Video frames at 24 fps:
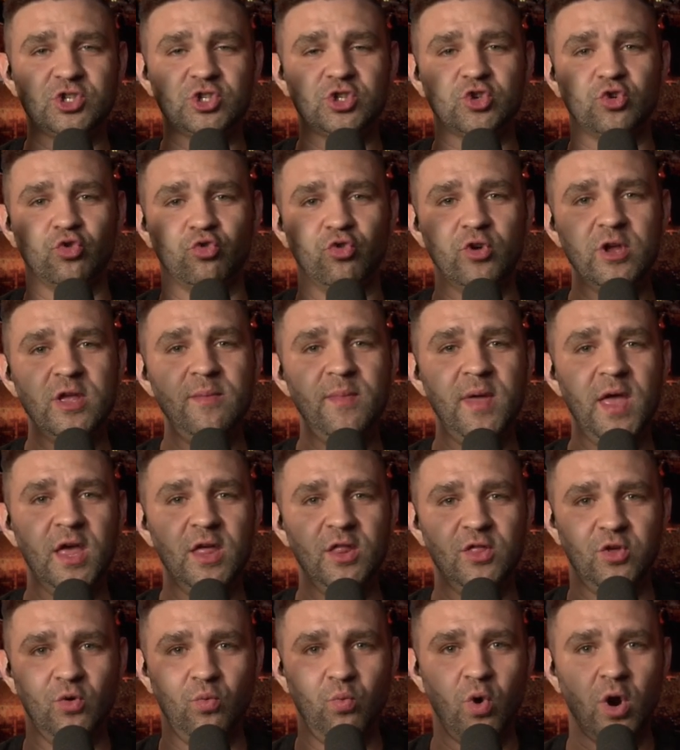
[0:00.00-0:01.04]
screaming
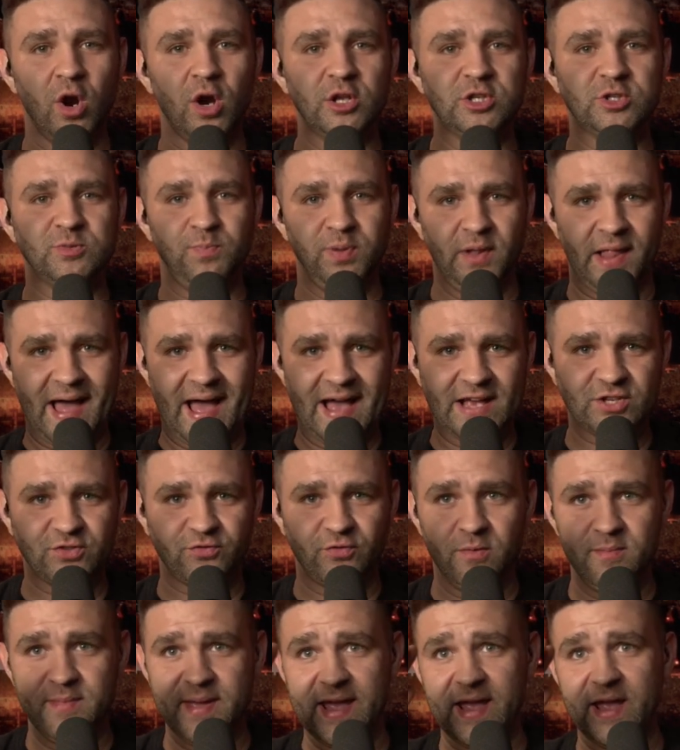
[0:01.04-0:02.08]
the words
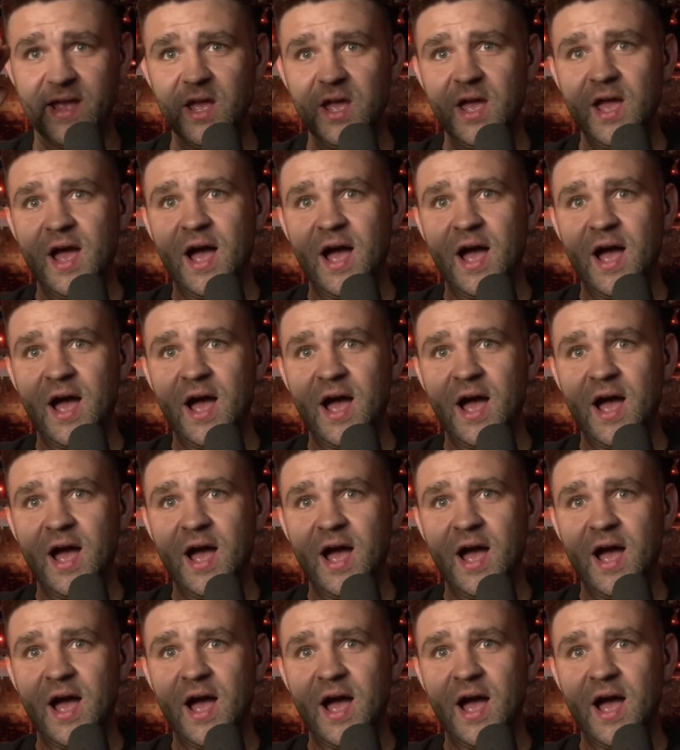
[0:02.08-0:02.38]
blasphemy,